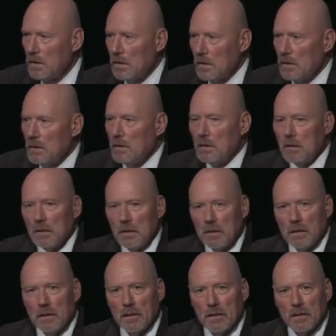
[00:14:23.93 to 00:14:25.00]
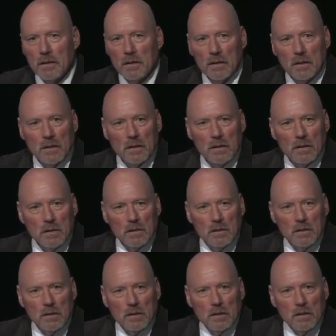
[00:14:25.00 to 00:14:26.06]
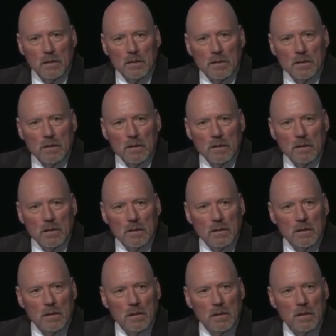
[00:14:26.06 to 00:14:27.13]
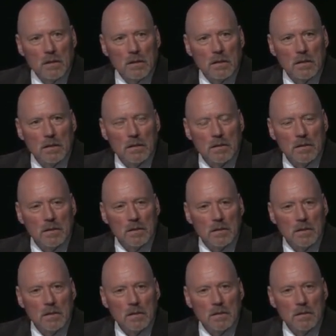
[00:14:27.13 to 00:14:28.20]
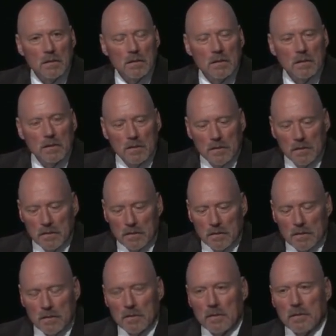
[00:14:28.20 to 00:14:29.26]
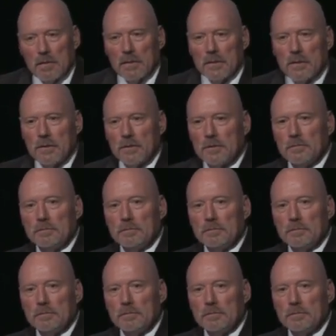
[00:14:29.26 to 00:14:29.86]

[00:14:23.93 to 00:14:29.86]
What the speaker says: [no speech]